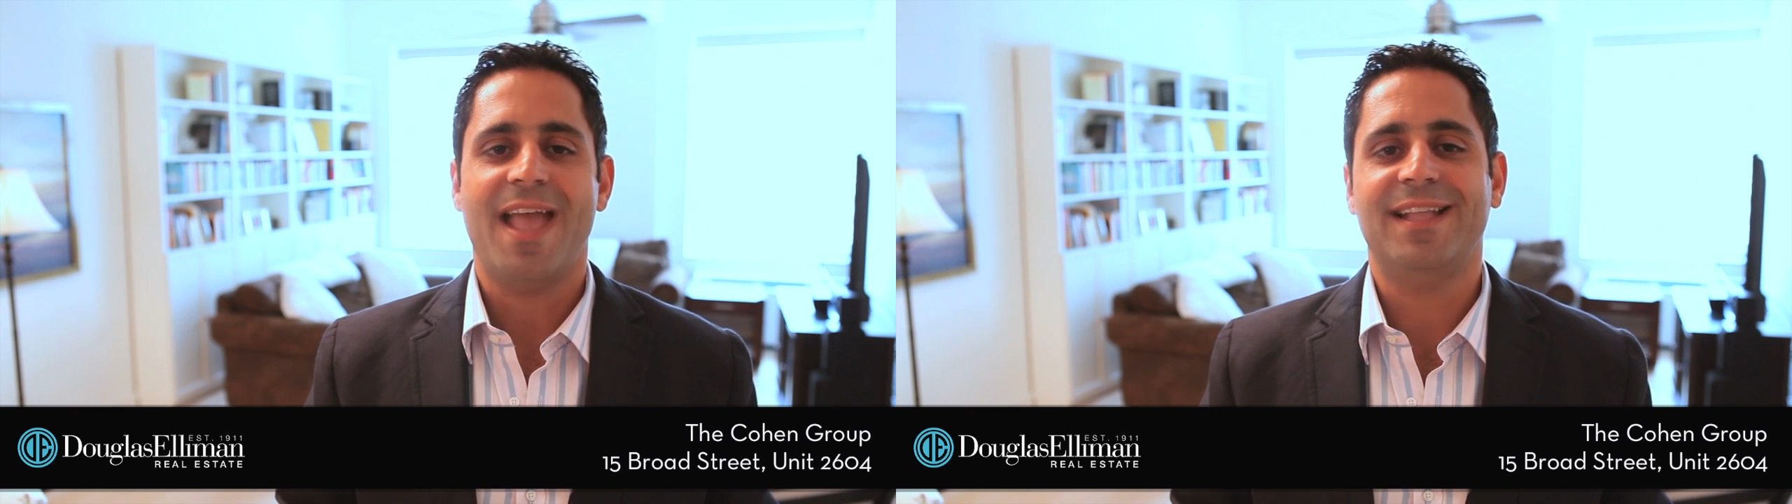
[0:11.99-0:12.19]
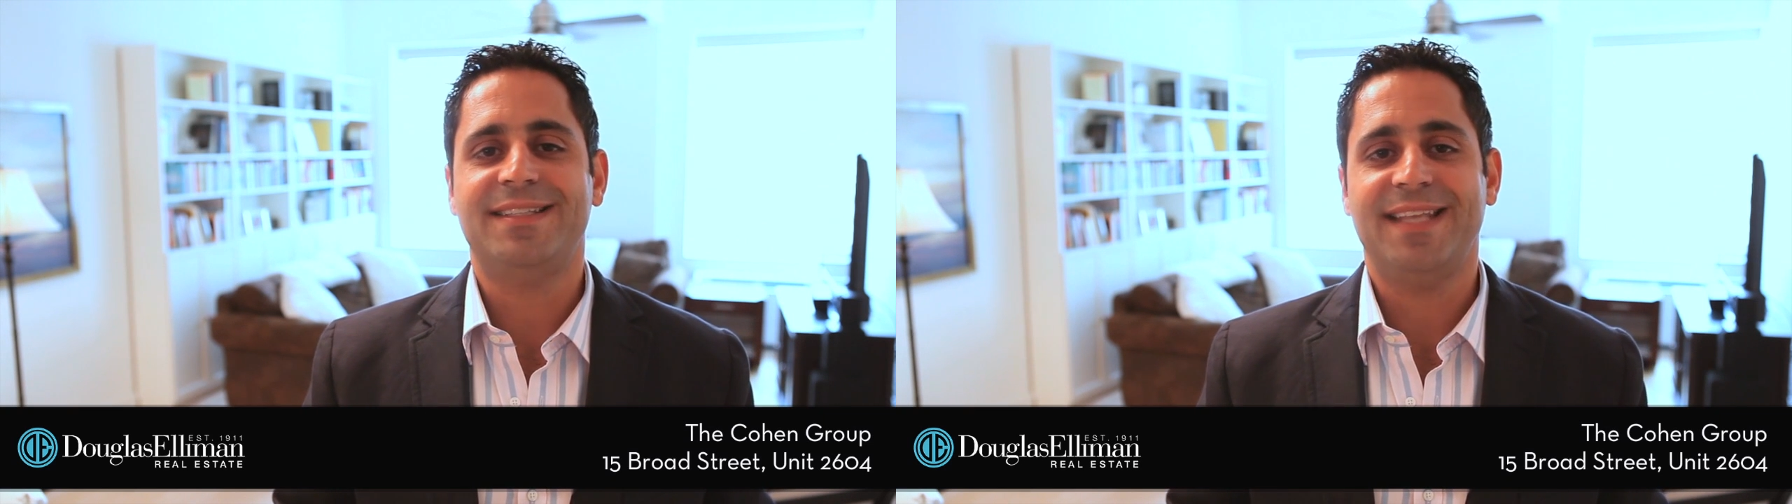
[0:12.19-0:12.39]

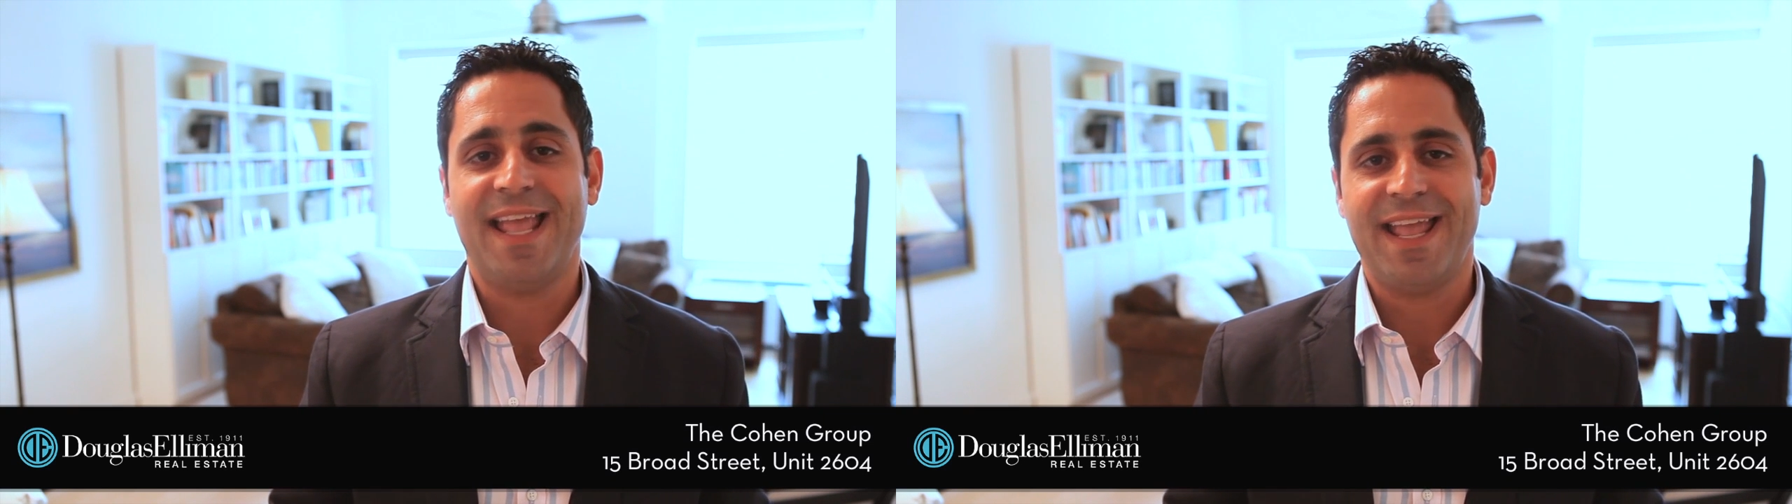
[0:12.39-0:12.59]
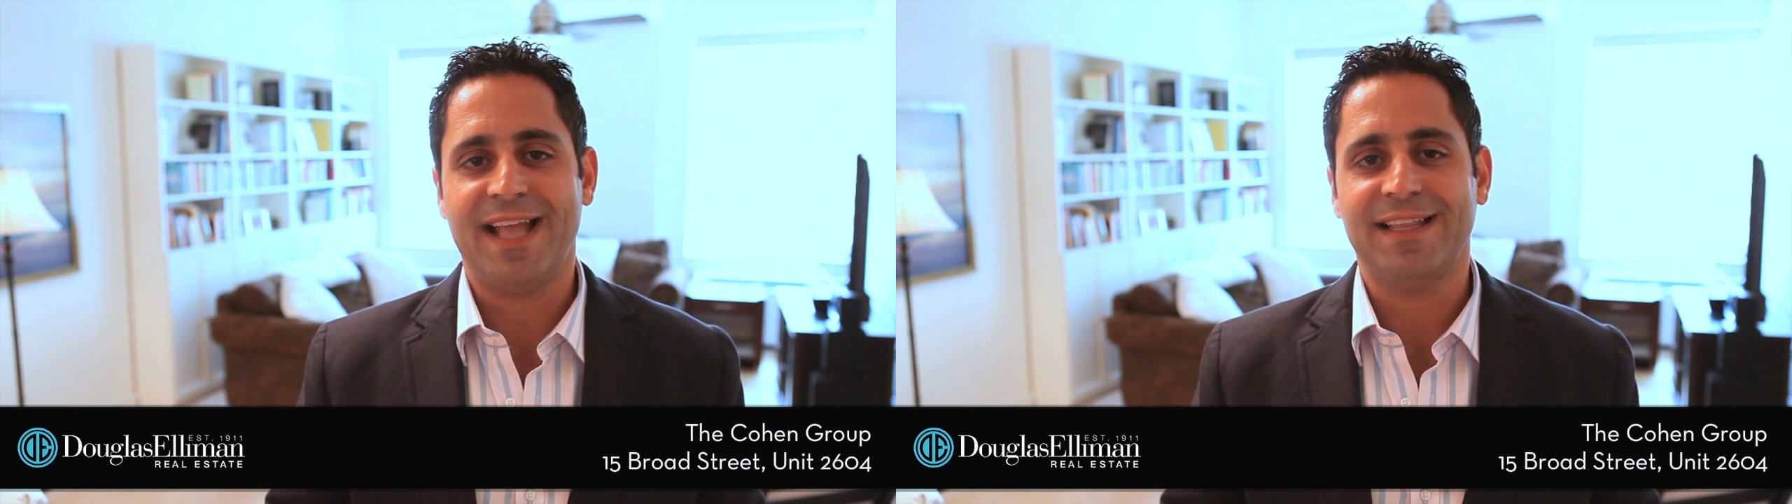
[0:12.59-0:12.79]
and
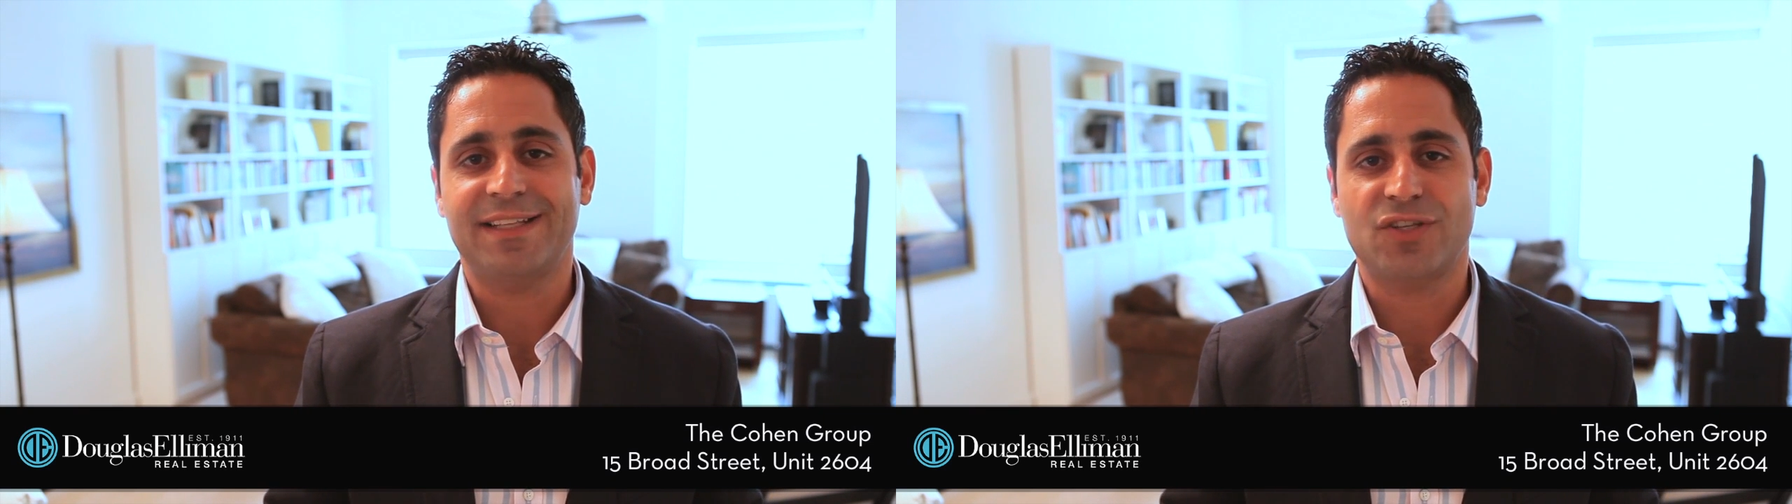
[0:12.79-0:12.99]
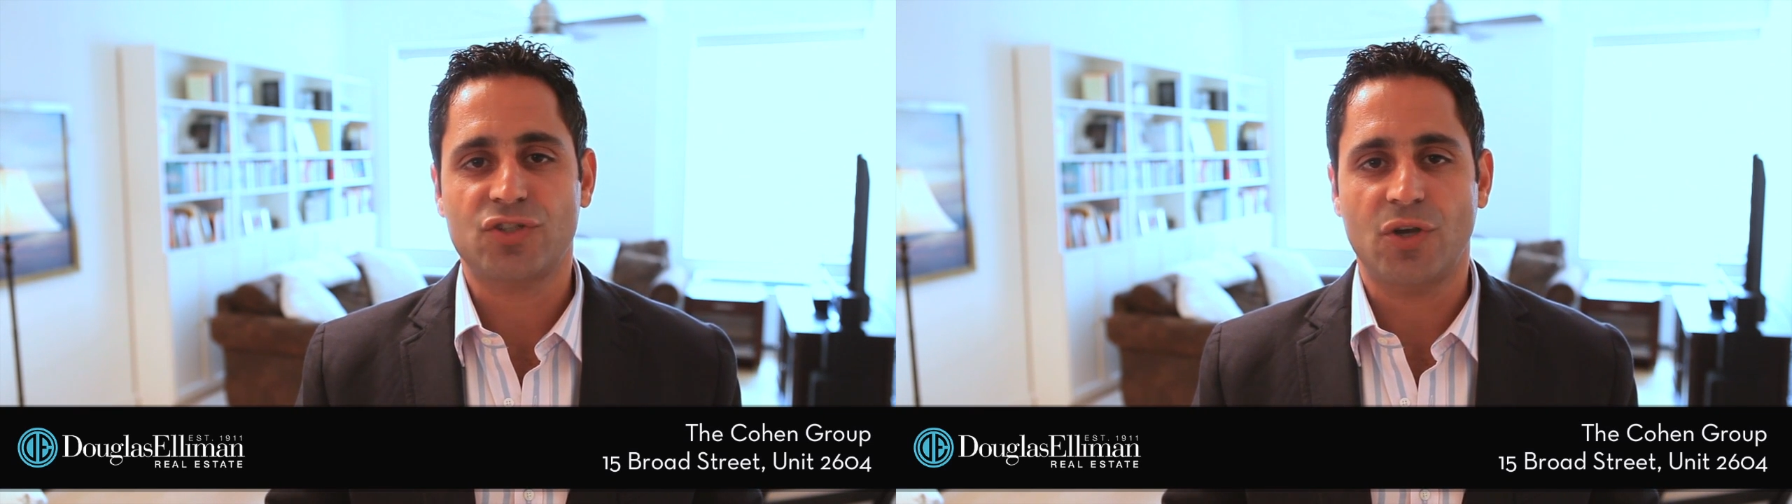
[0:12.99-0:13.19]
today I'd like
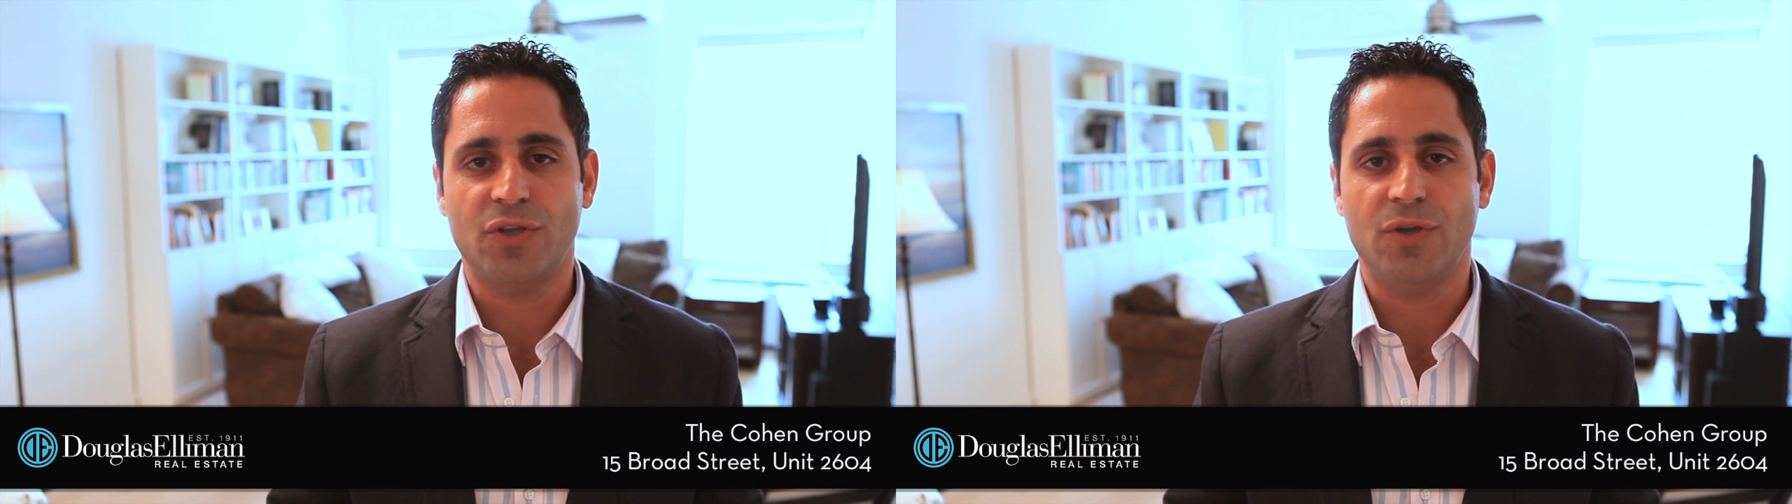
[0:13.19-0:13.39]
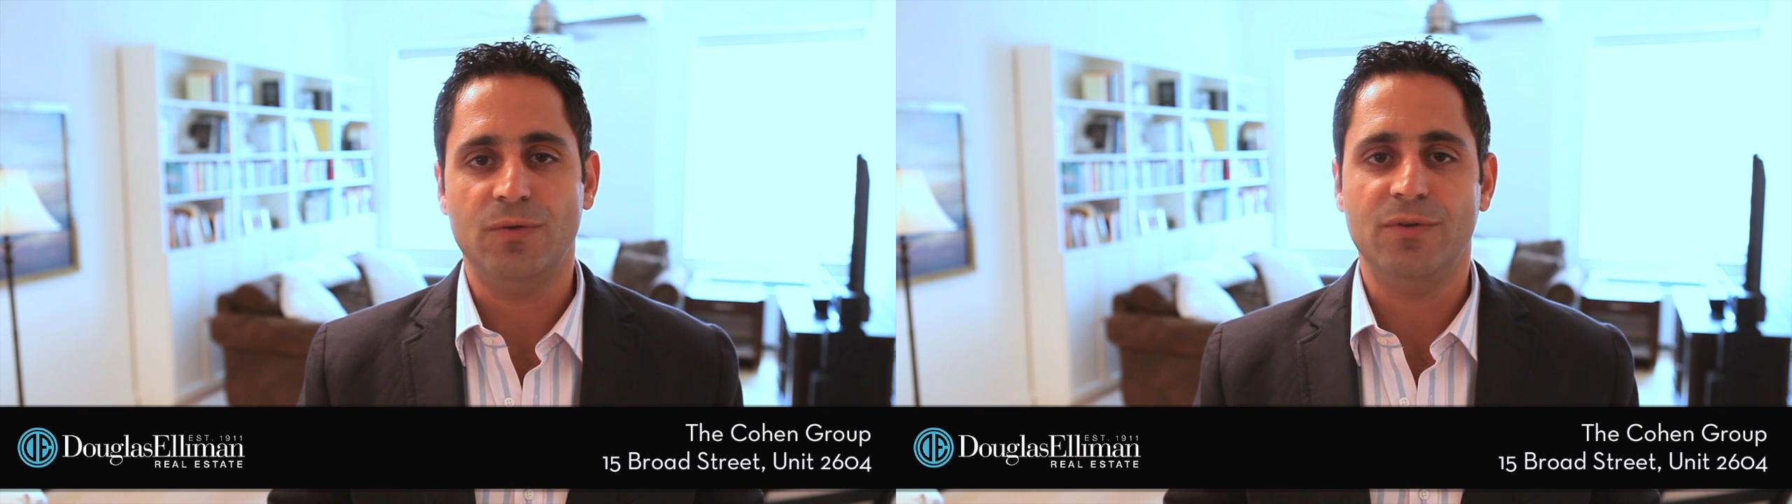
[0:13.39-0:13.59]
to show
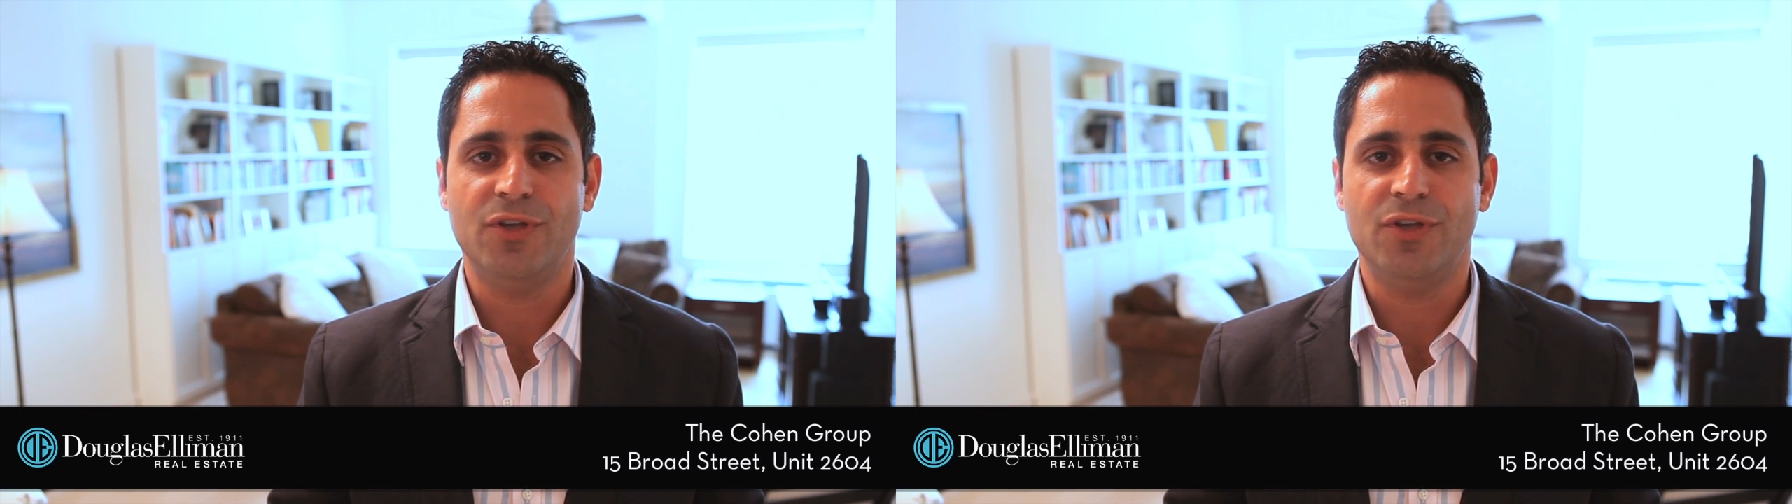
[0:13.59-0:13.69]
you